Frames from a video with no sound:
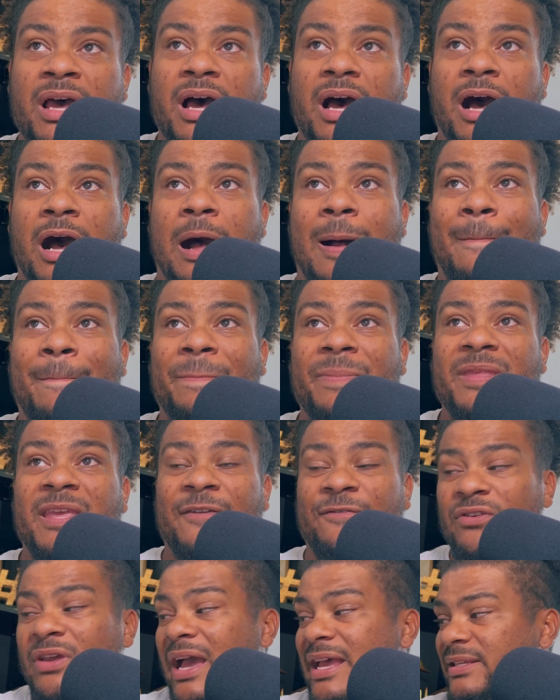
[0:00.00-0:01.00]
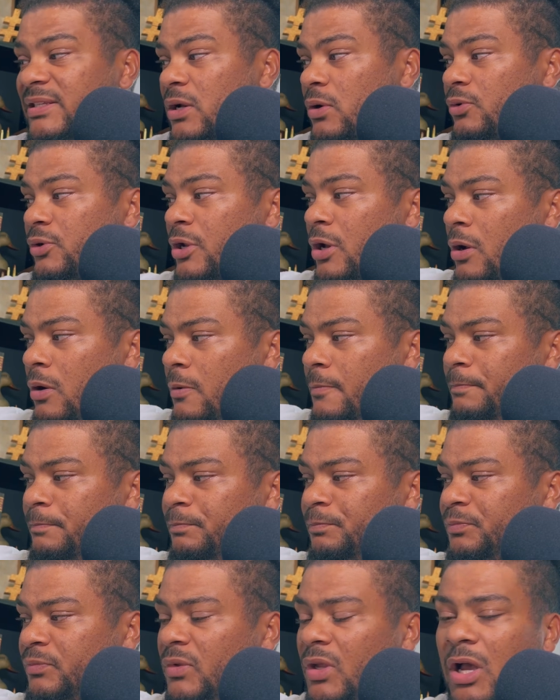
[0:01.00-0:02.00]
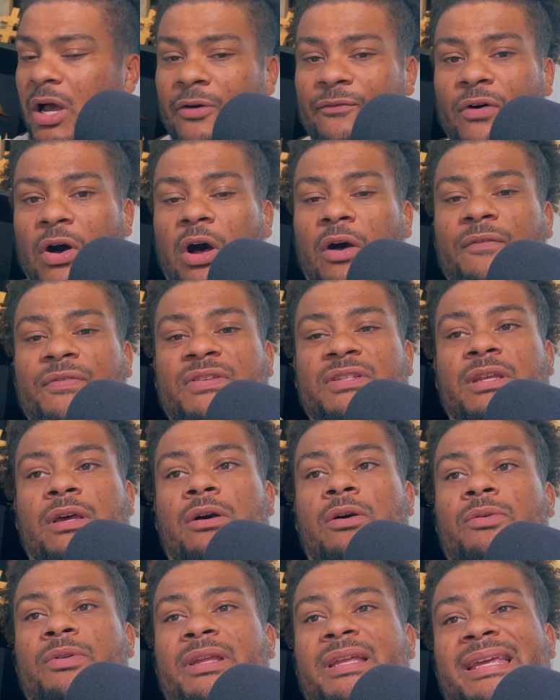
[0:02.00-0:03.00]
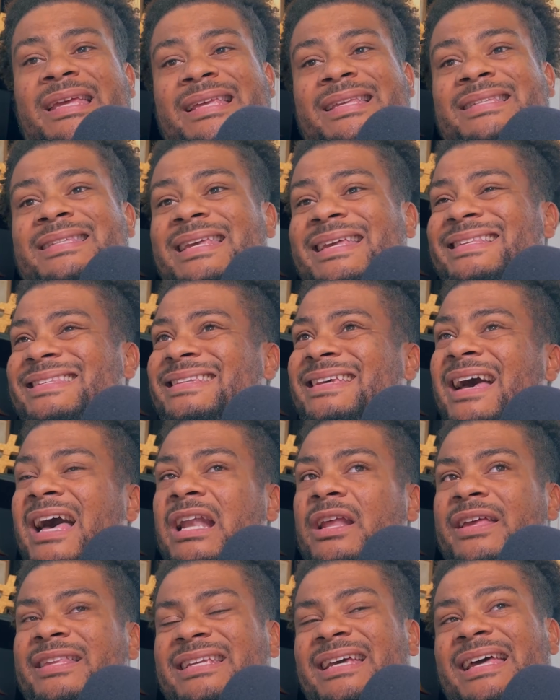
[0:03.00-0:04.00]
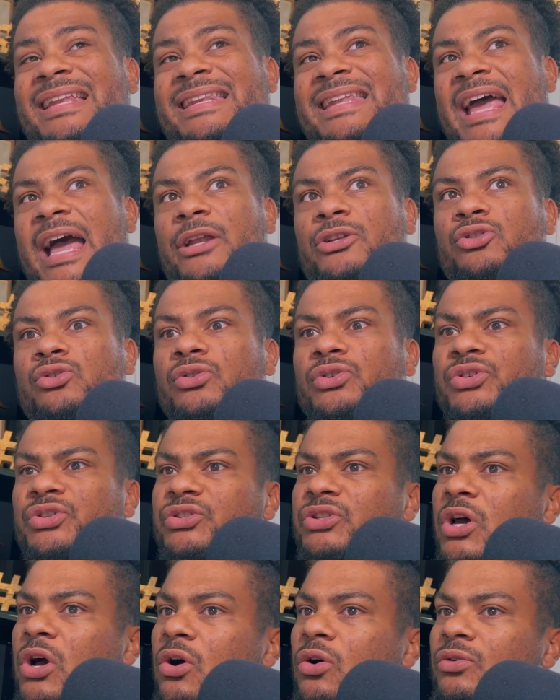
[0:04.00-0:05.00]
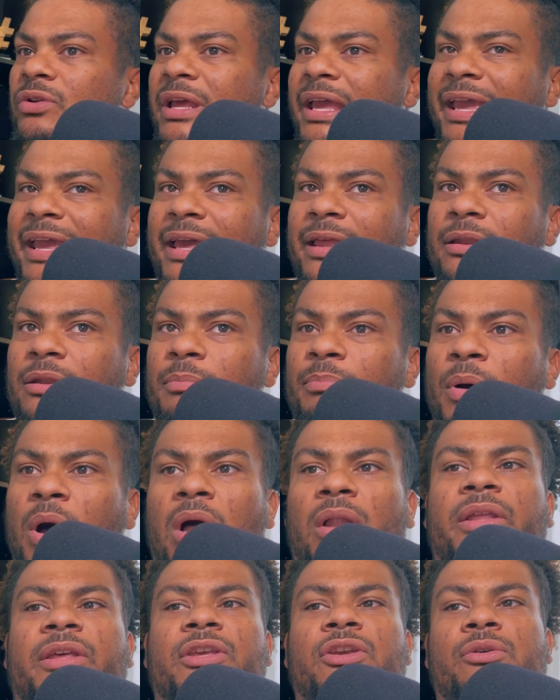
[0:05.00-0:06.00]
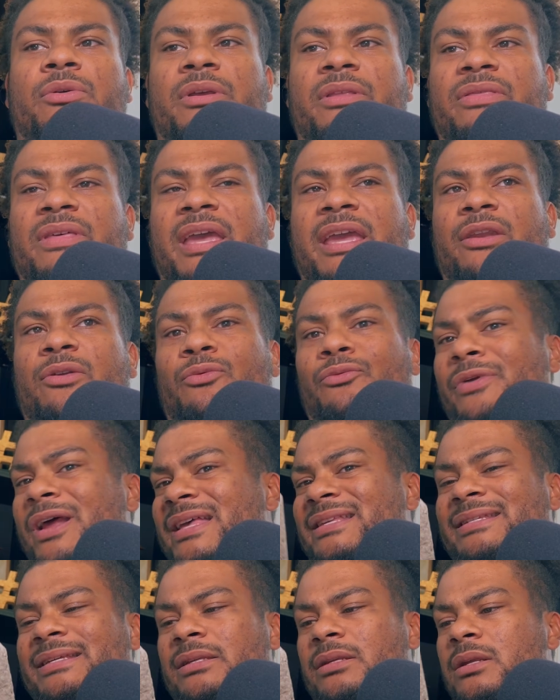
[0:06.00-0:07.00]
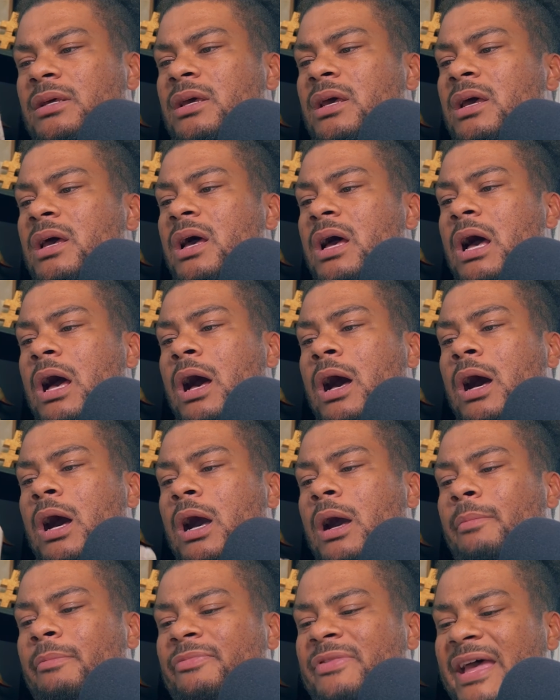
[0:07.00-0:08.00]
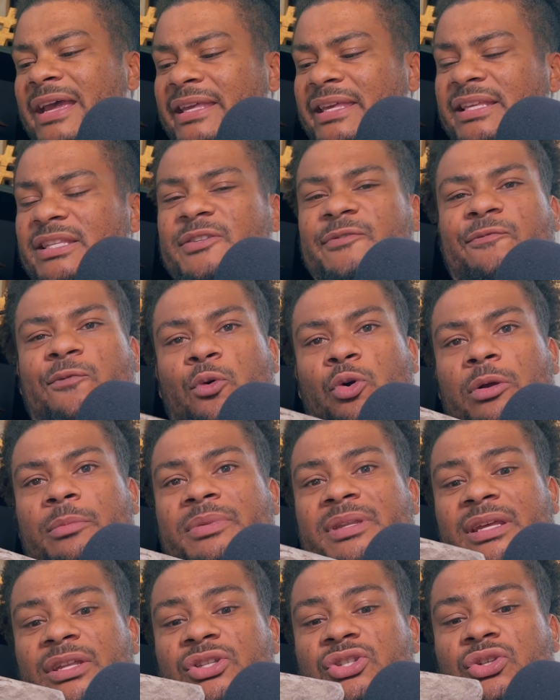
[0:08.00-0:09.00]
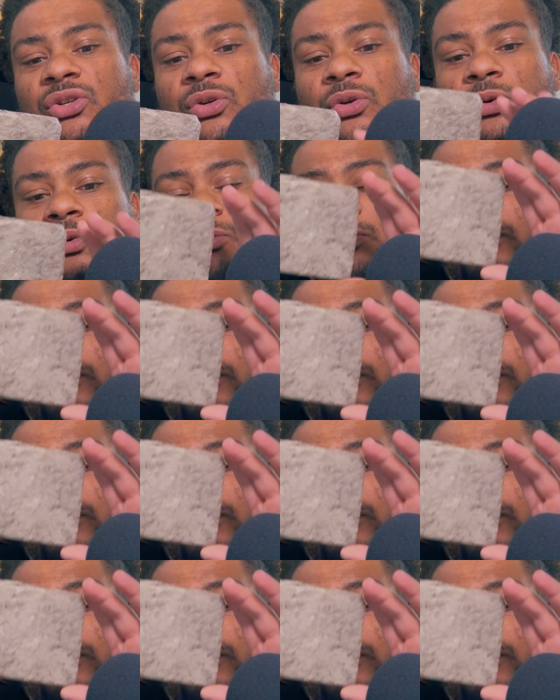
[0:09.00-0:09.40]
If you guys don't know, Evolve Stone it's like a natural stone and polyurethane resin that gets formed into